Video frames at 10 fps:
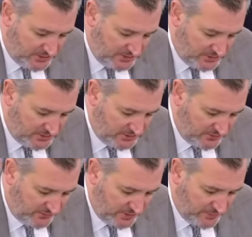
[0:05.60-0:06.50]

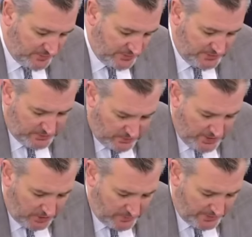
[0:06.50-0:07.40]
incidents from the
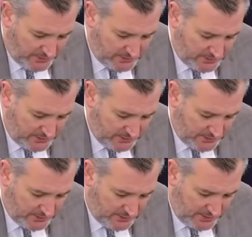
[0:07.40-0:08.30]
derailment
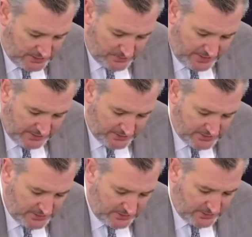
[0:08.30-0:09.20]
in East
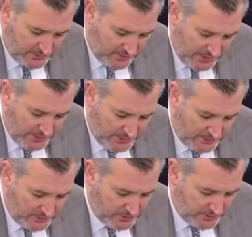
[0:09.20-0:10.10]
Palestine,
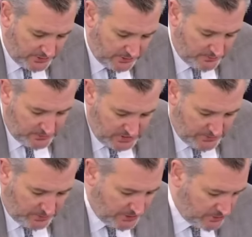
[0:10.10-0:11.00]
Ohio, to the
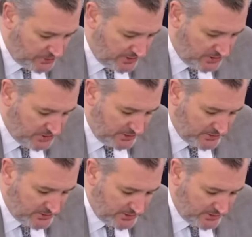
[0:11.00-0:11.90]
depressurization
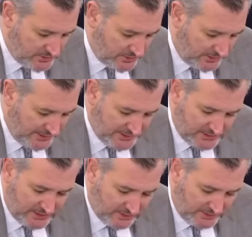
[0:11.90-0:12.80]
incident on
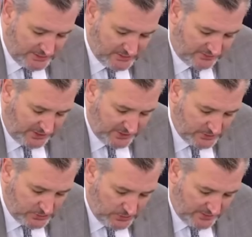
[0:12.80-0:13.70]
Alaska Airlines Flight
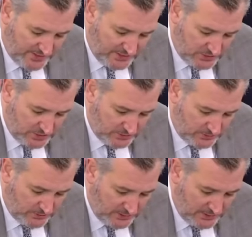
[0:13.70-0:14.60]

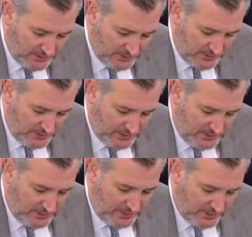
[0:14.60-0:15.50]
1282,
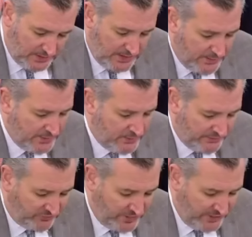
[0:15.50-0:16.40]
a common
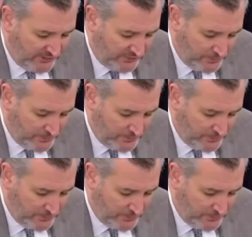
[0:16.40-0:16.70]
refrain